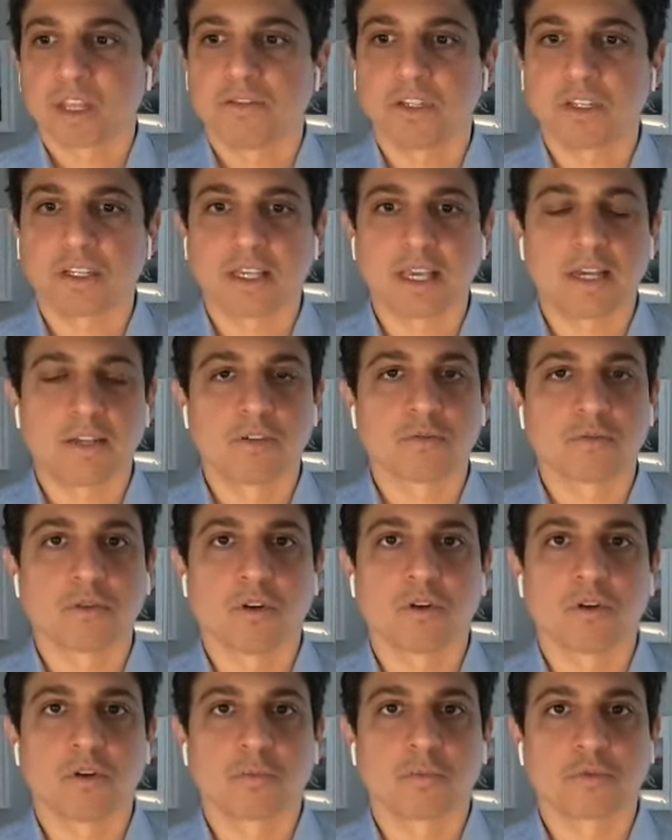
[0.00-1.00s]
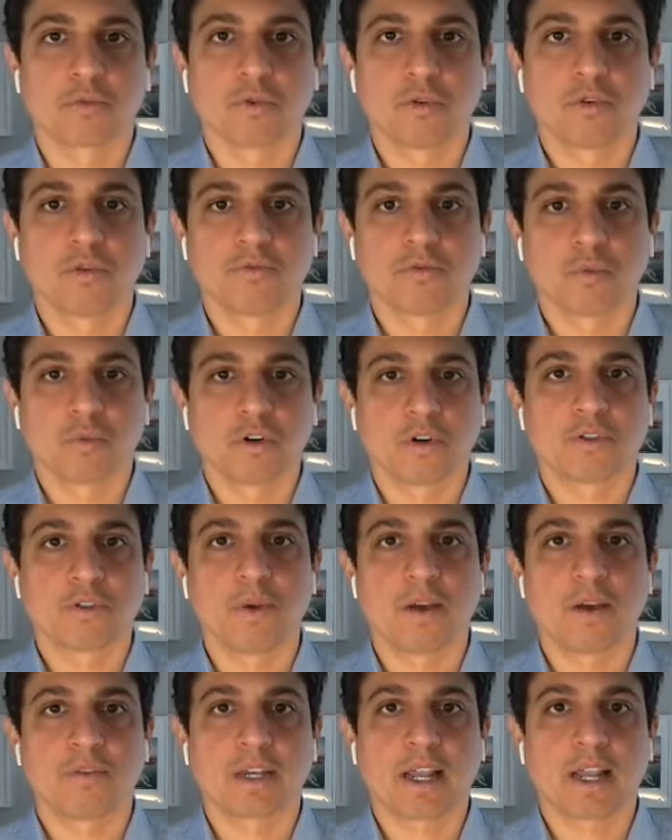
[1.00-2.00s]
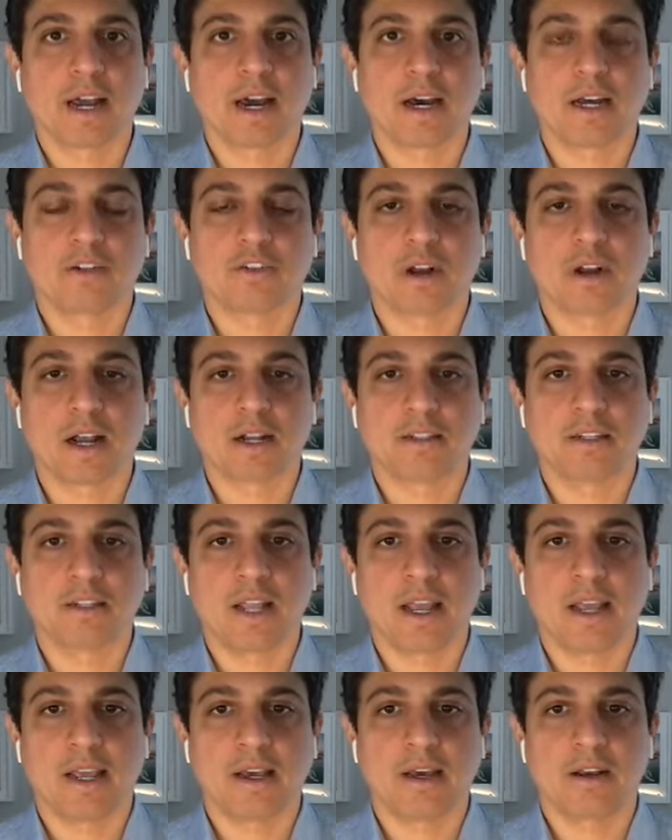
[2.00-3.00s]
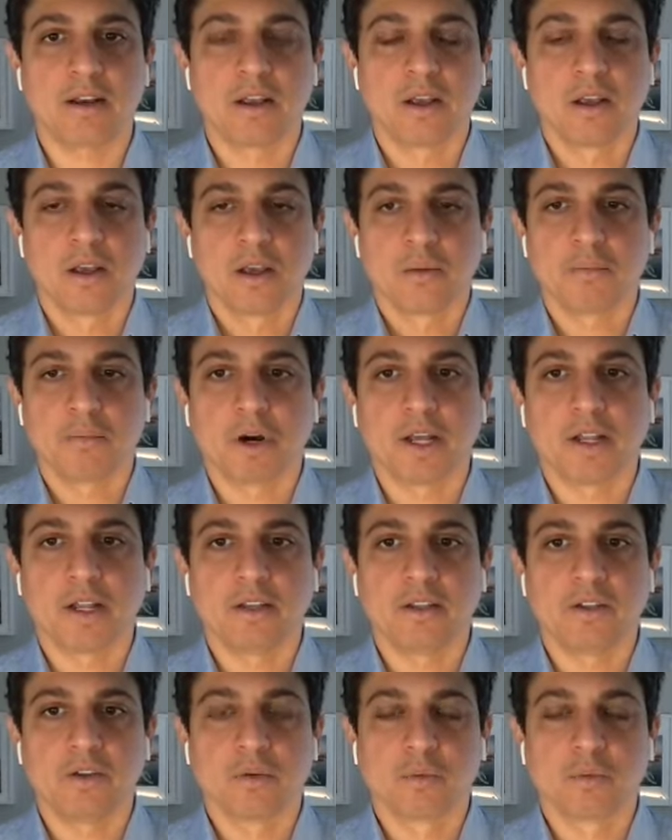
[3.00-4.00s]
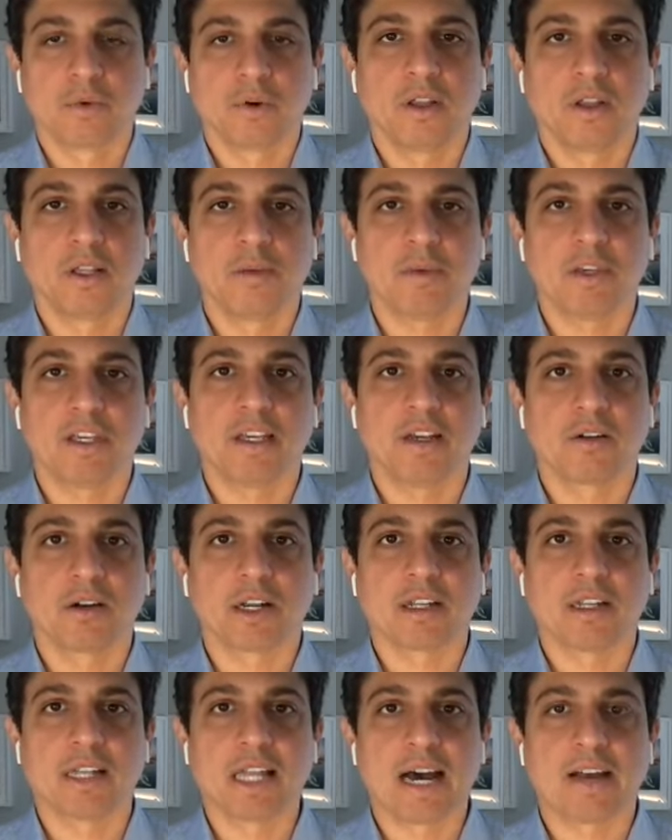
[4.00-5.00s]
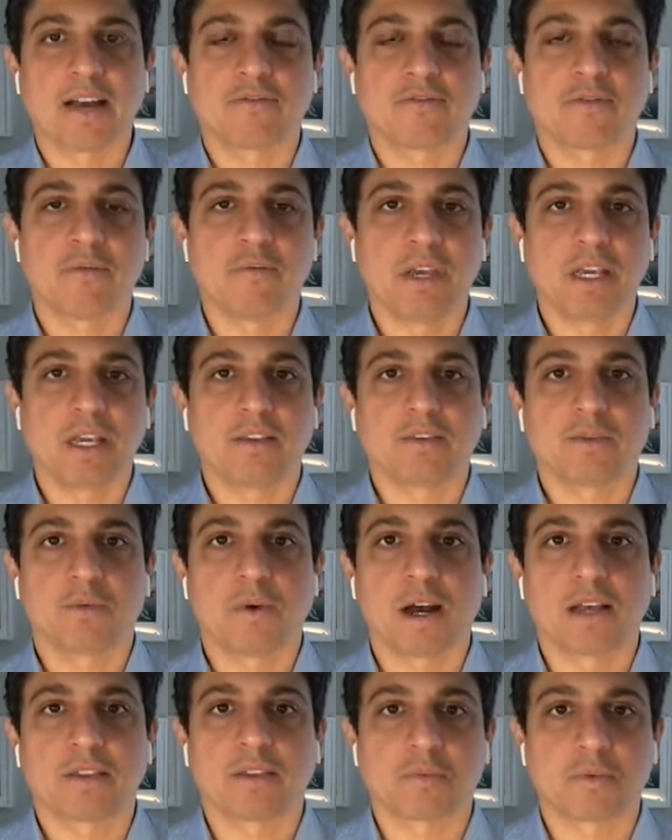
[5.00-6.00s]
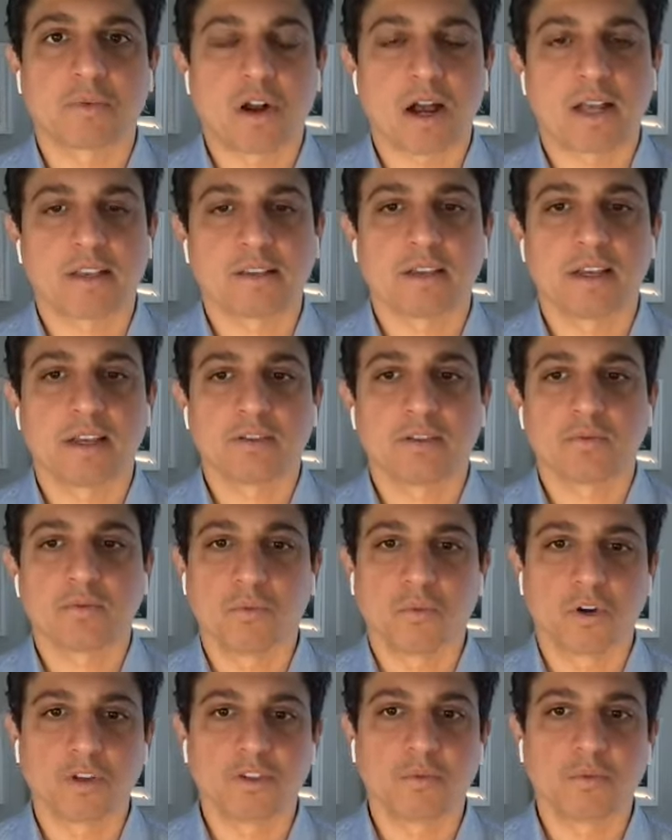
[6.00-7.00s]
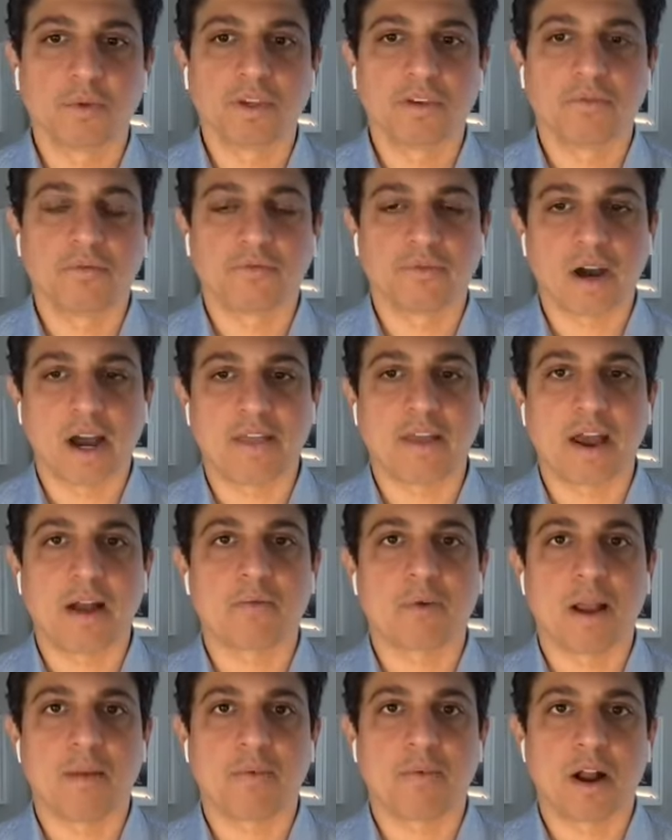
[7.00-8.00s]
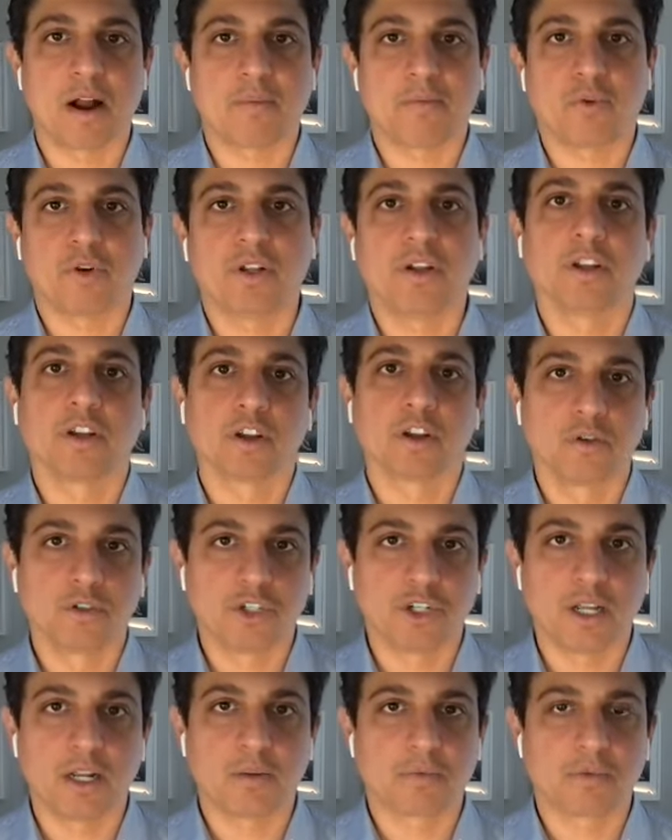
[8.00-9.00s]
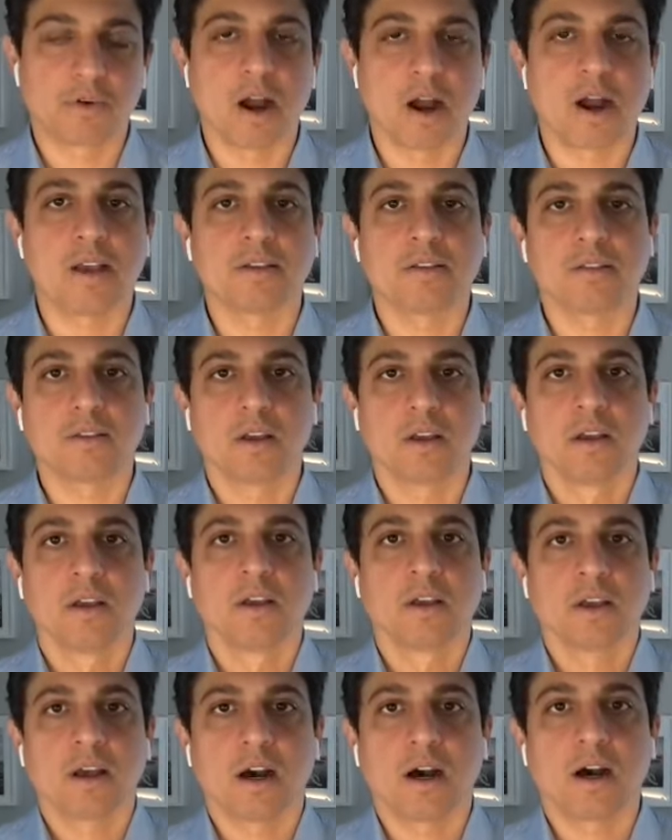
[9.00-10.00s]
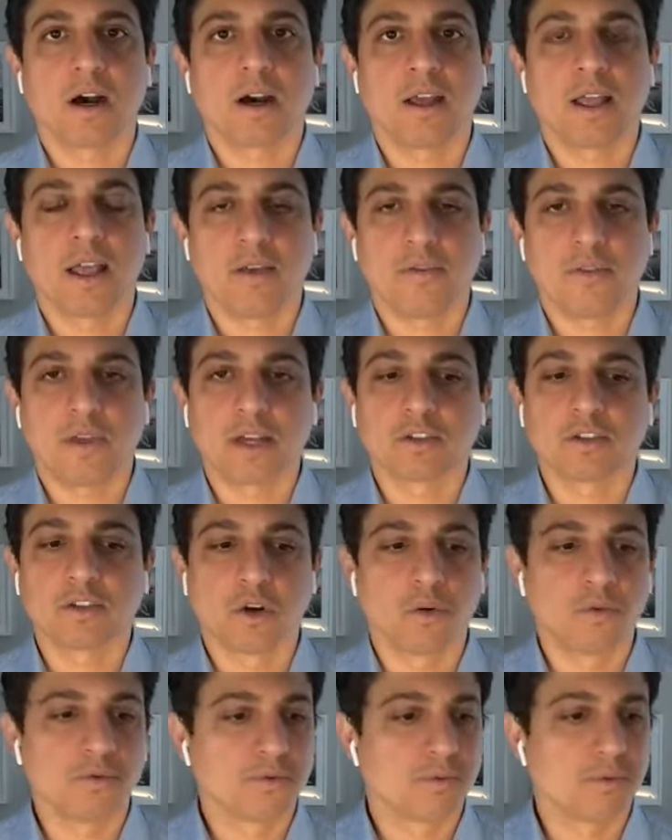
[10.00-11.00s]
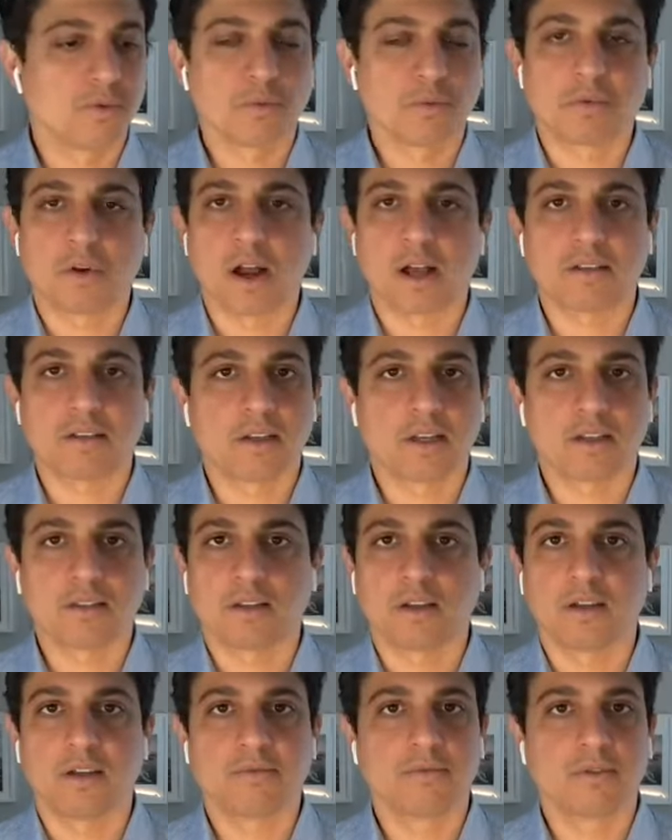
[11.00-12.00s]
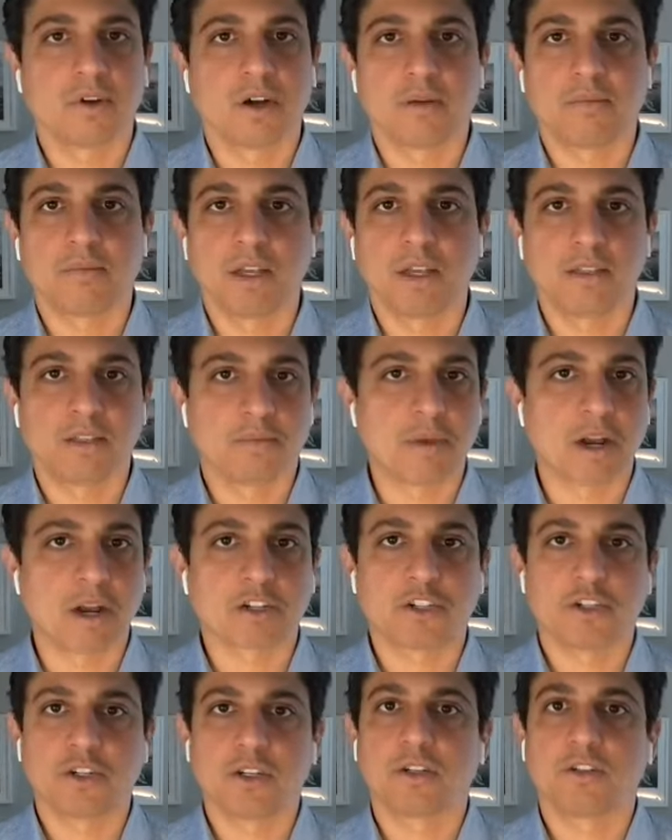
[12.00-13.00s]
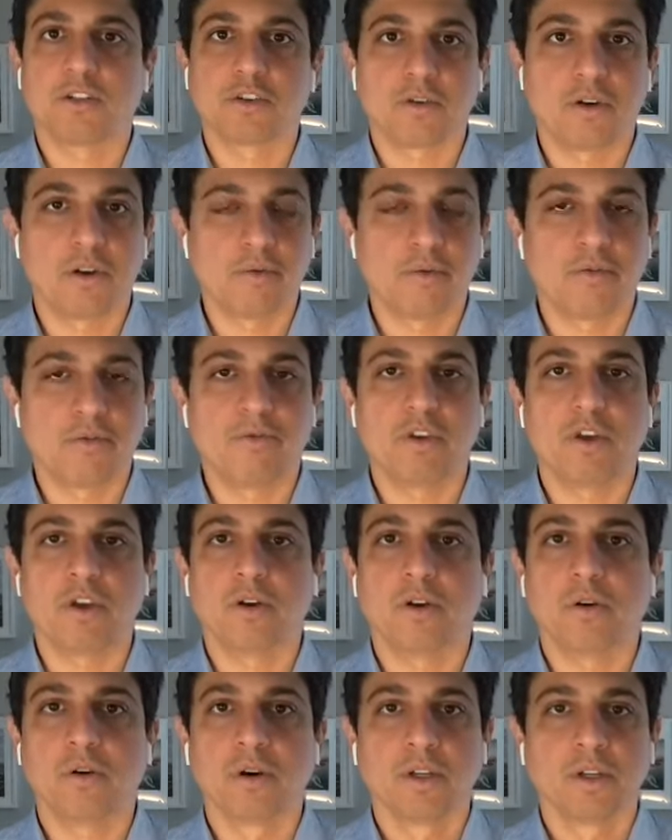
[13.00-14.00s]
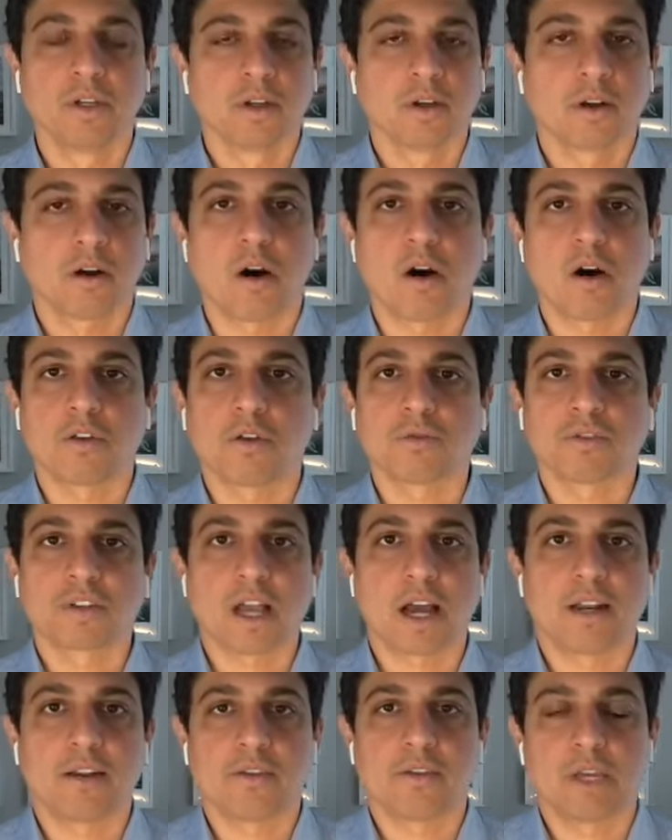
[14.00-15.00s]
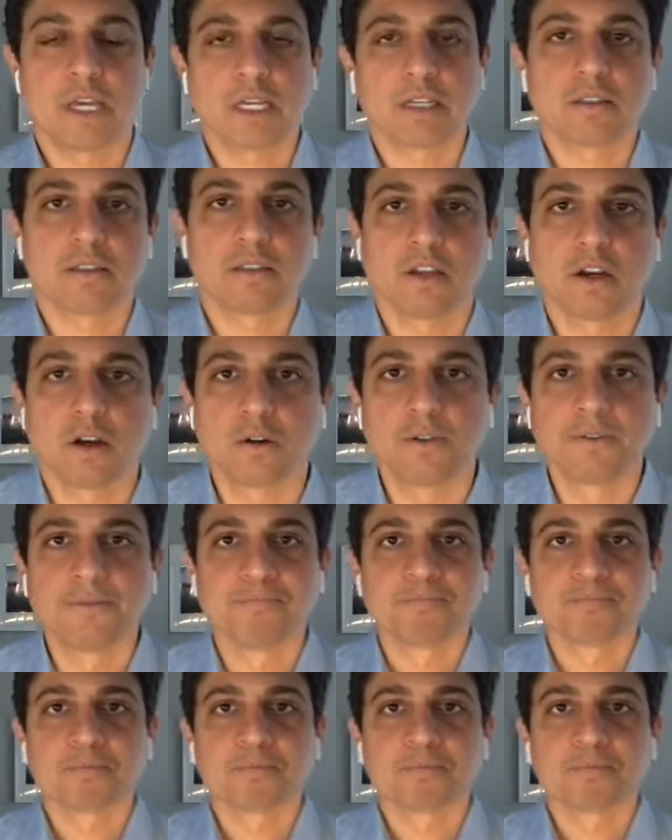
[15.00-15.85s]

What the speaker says: to get your loan approved once we have the contract in hand. But you'll really be hearing a lot from me throughout the process once we find that right property, negotiate a price, and then go through the process of inspection, attorney review, all those kind of things. So